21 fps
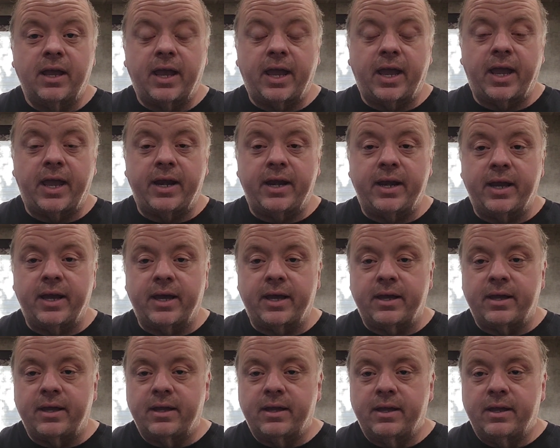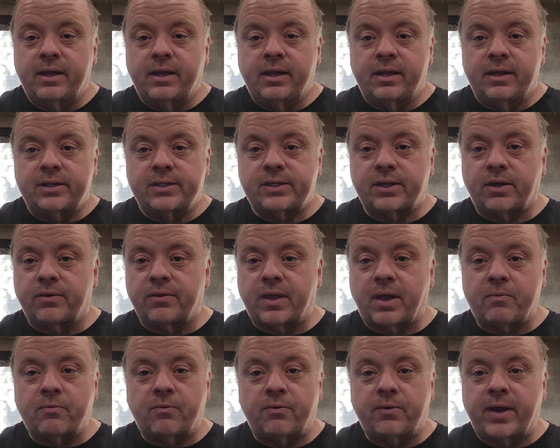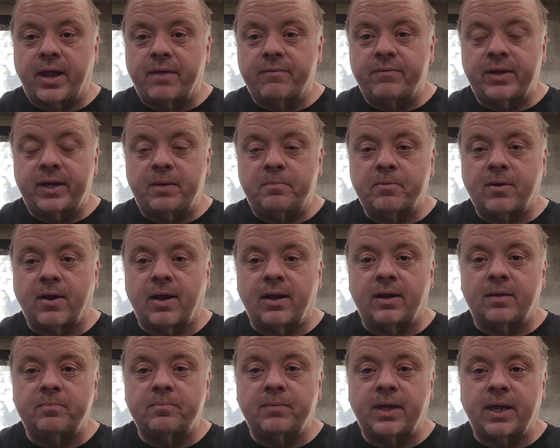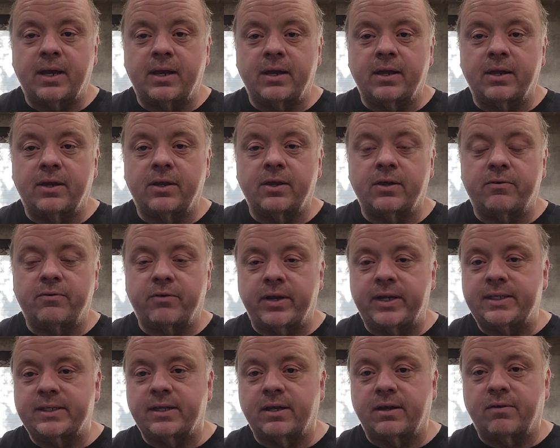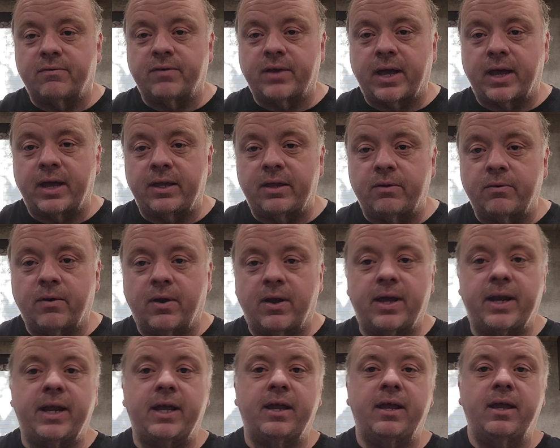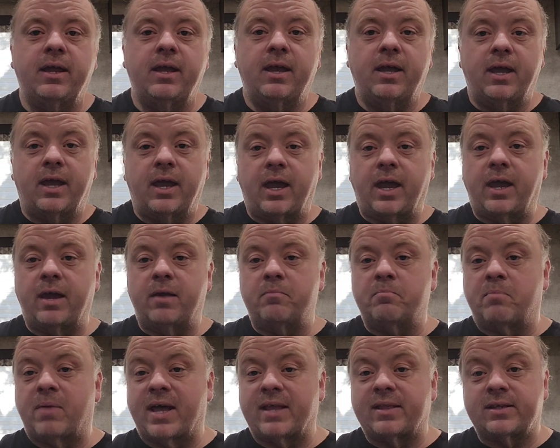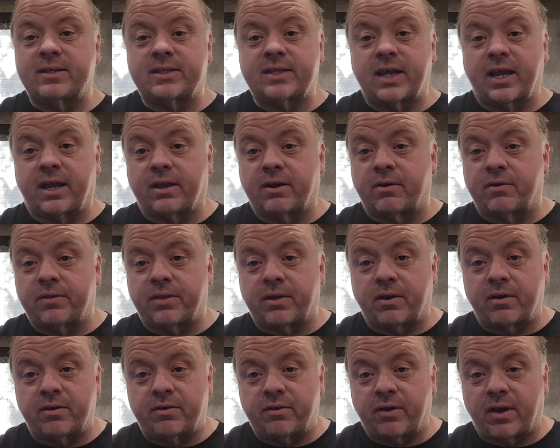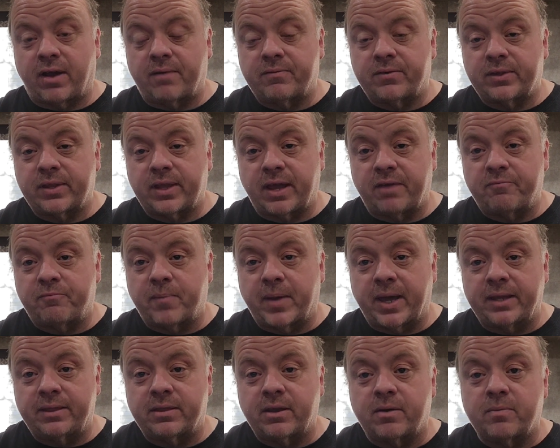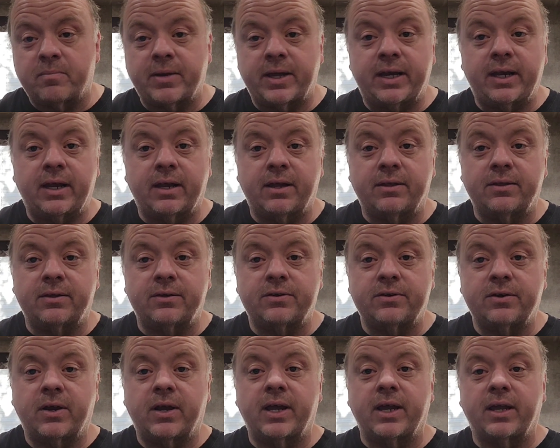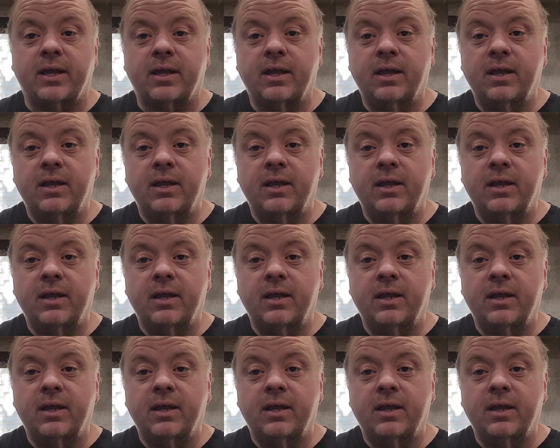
and so they won't have any problem getting a good resale value on it. And by the second or third driver, they've made their money on the truck.